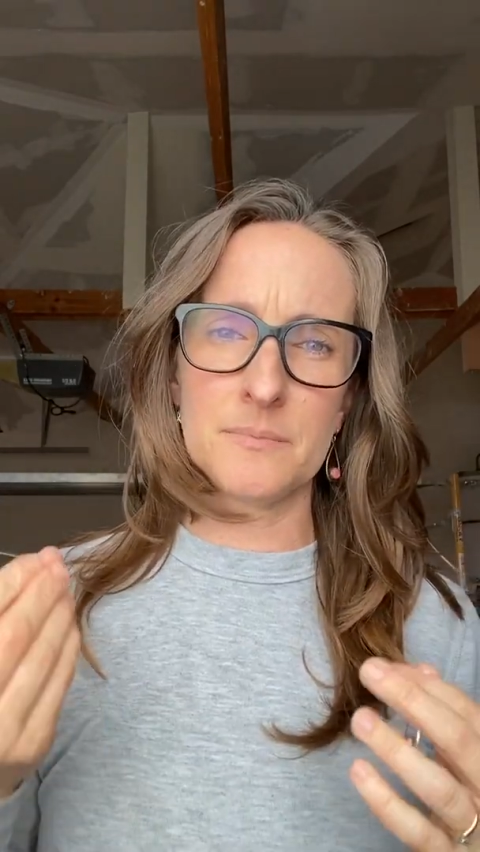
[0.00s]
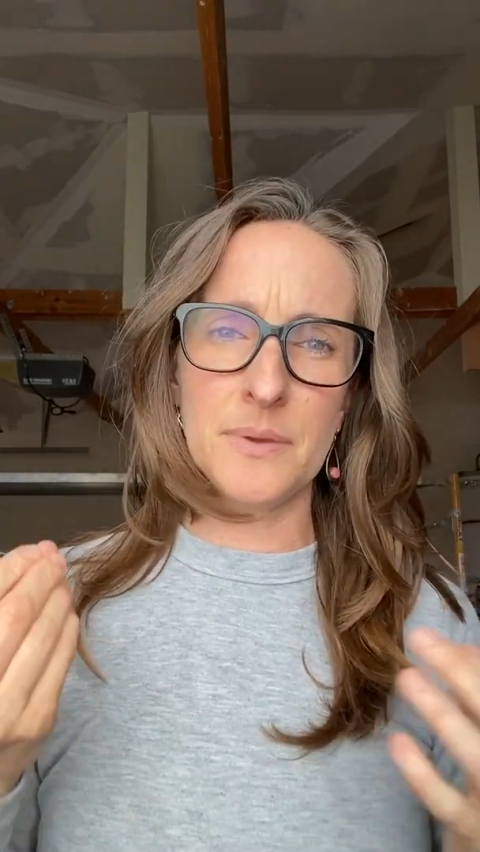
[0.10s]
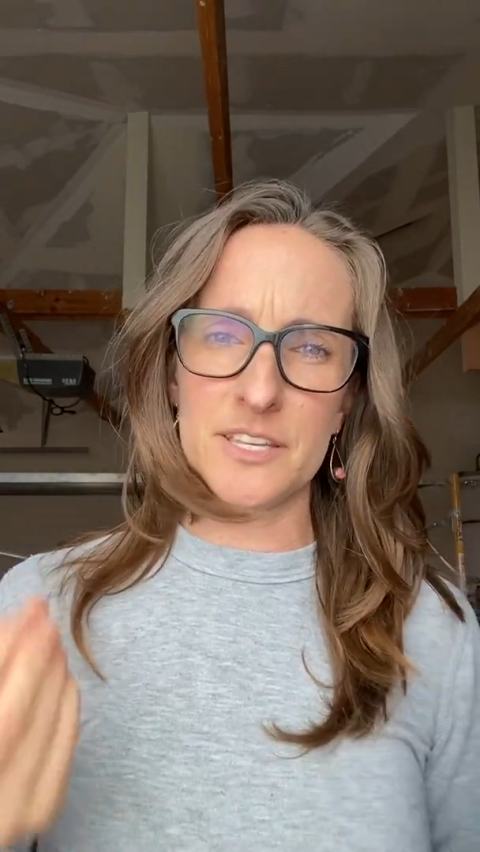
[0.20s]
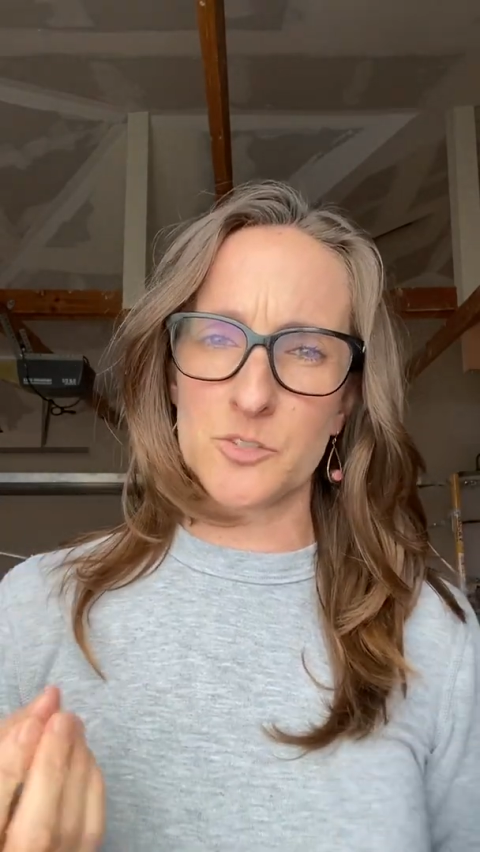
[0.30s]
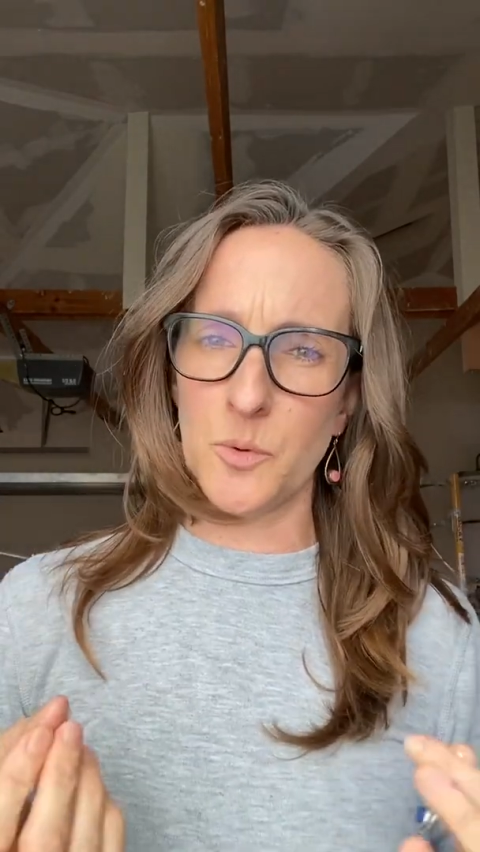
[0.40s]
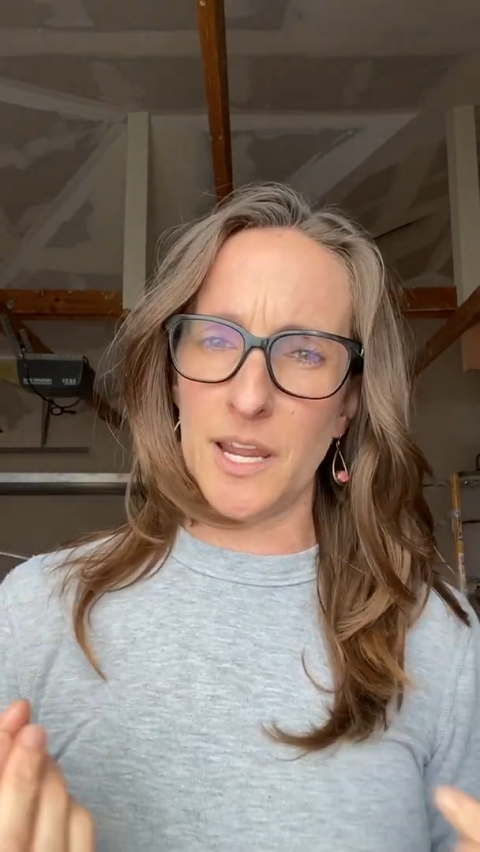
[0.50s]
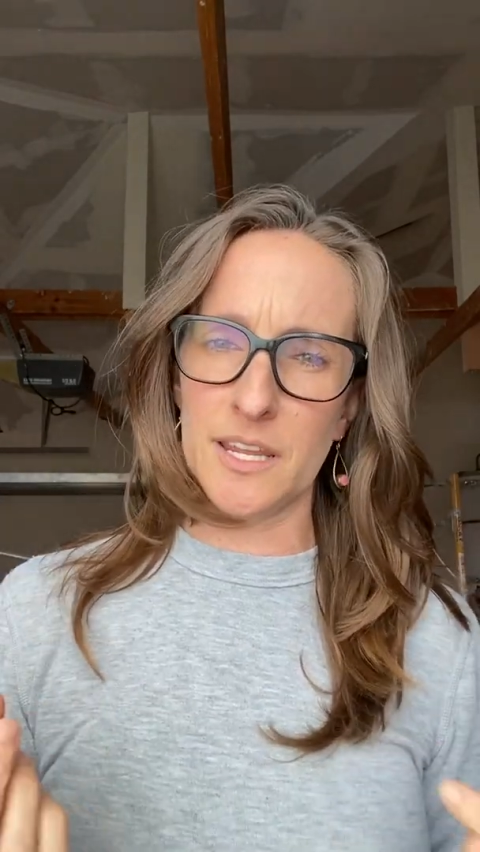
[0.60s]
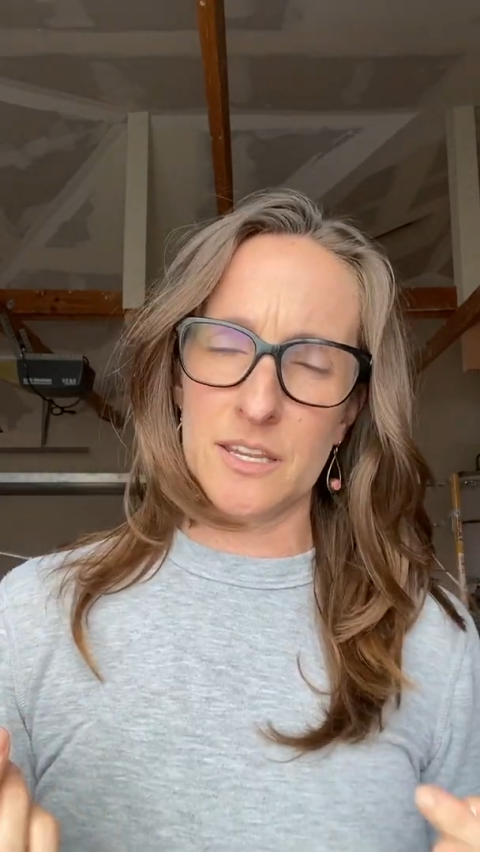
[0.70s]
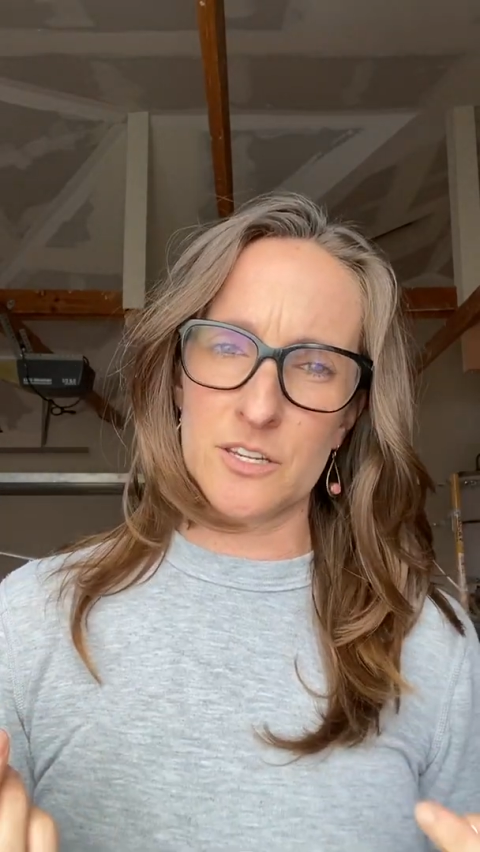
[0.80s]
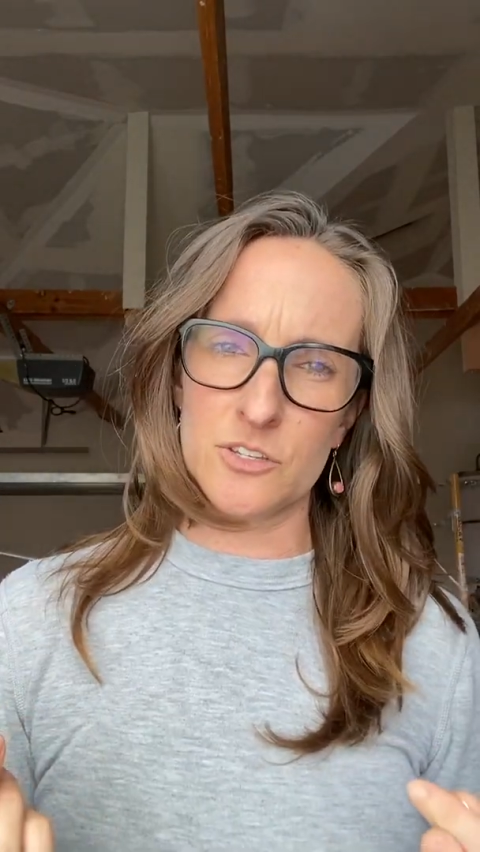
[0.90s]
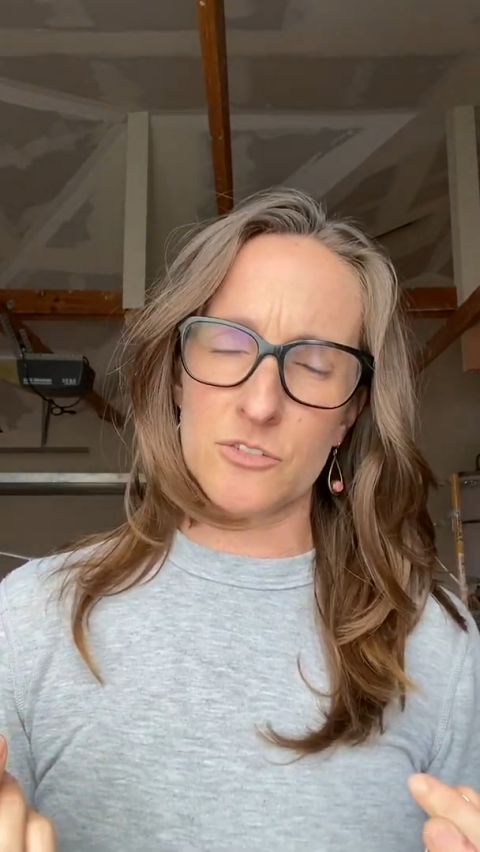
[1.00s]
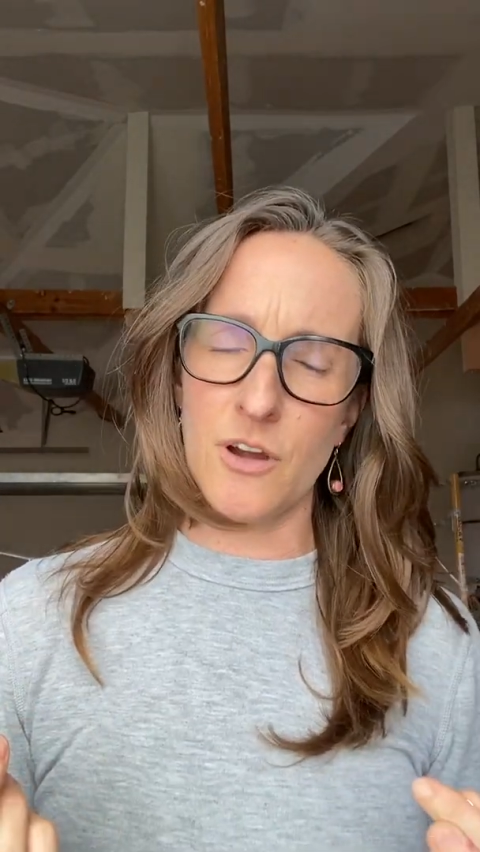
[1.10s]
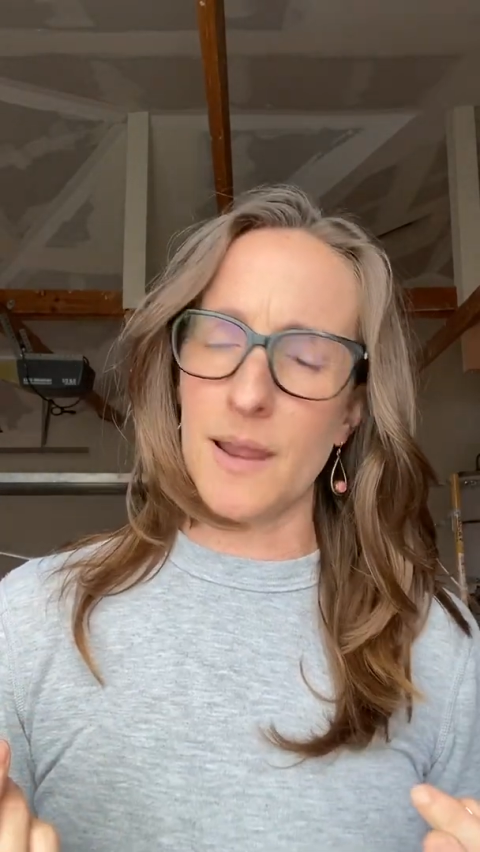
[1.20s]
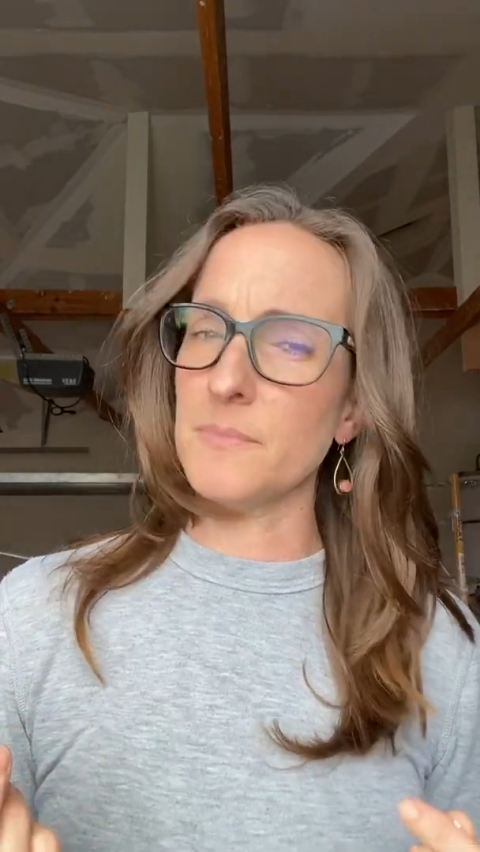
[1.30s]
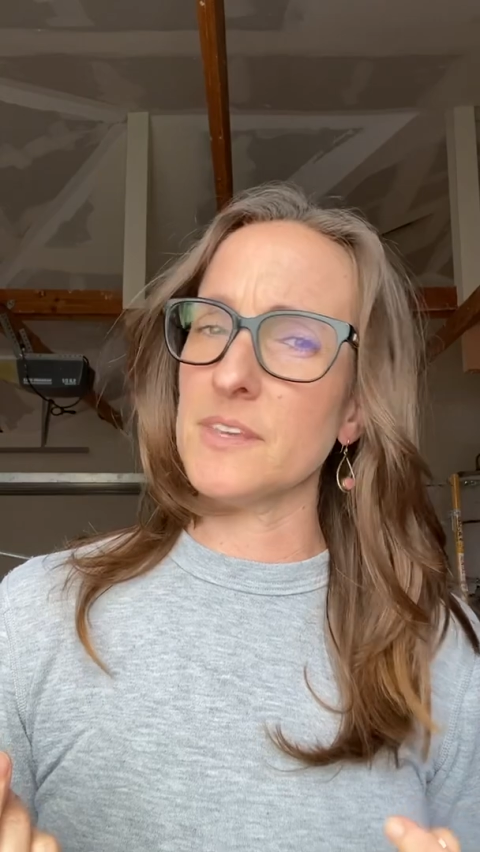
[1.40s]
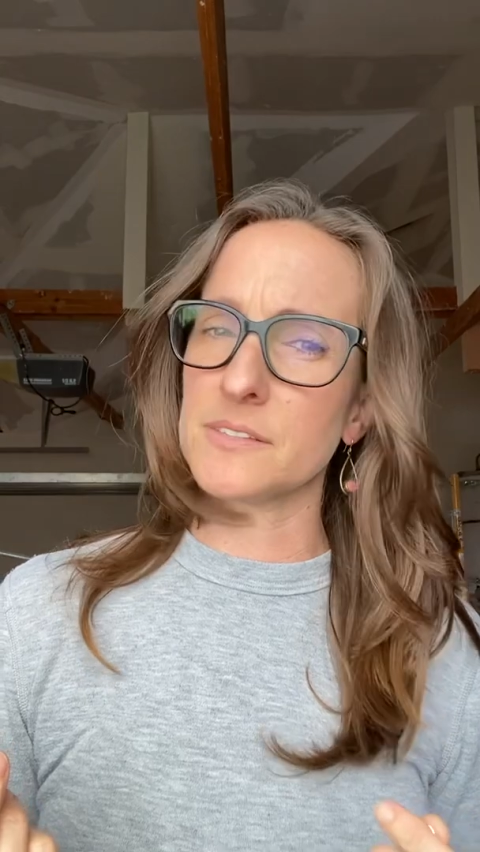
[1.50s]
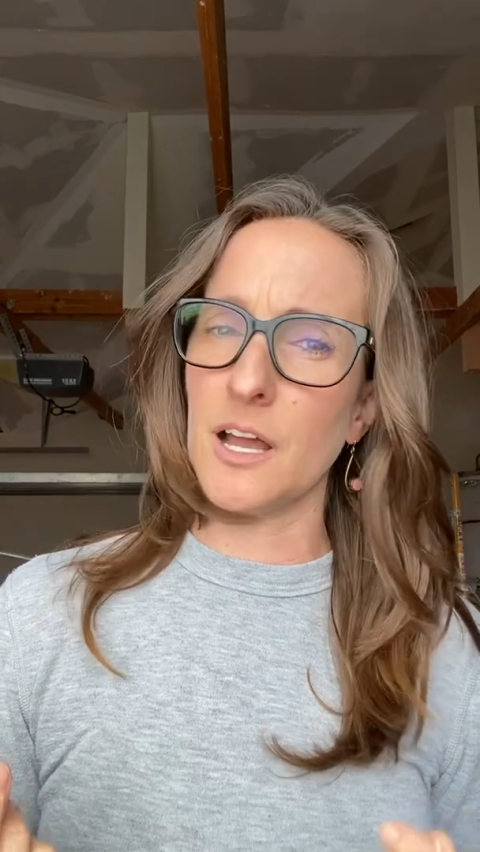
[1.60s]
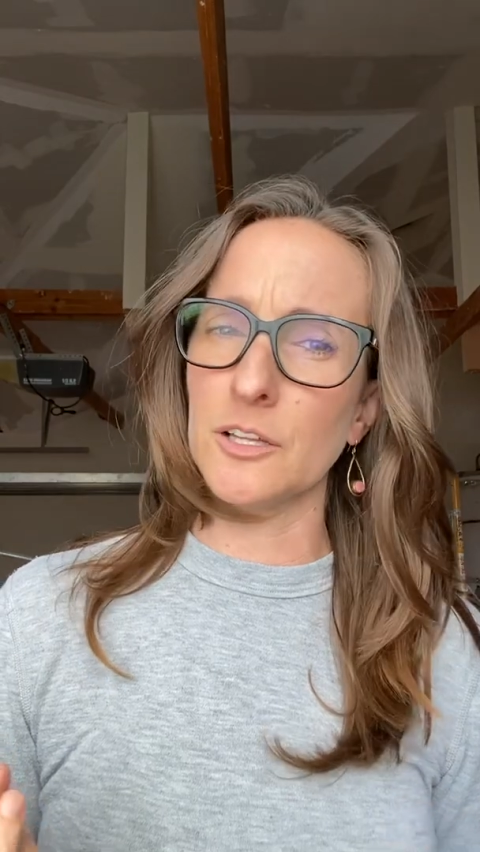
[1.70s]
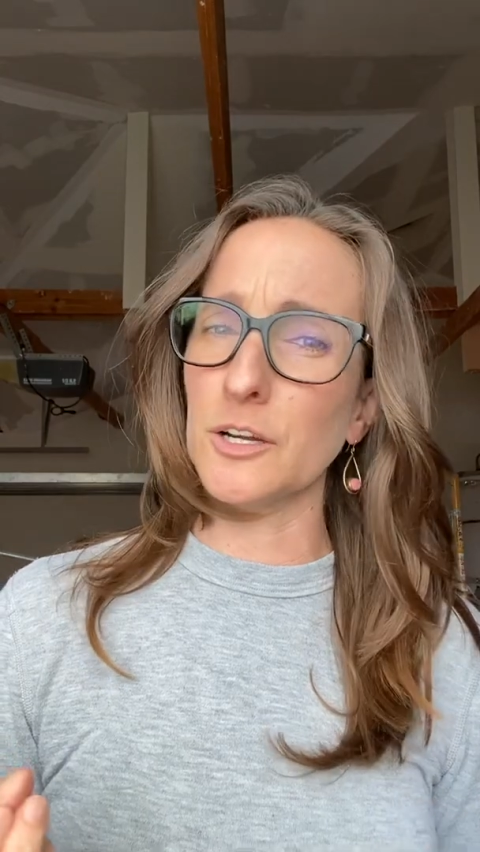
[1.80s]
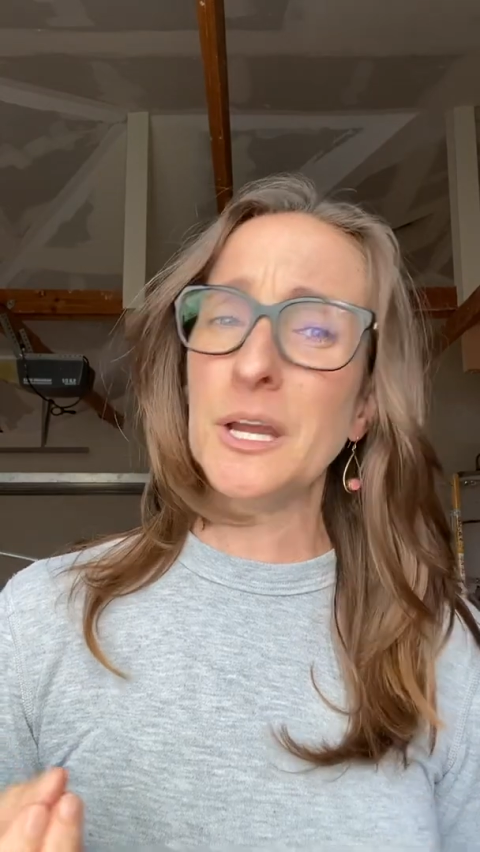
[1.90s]
best way I can describe this
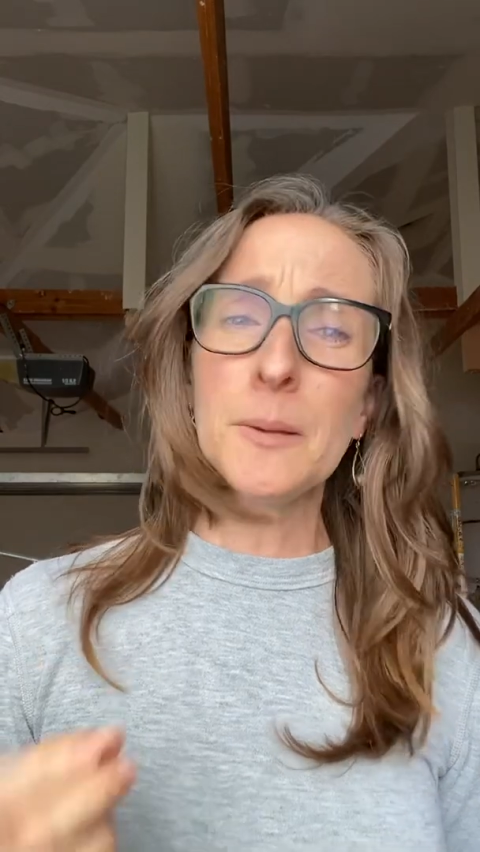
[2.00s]
color.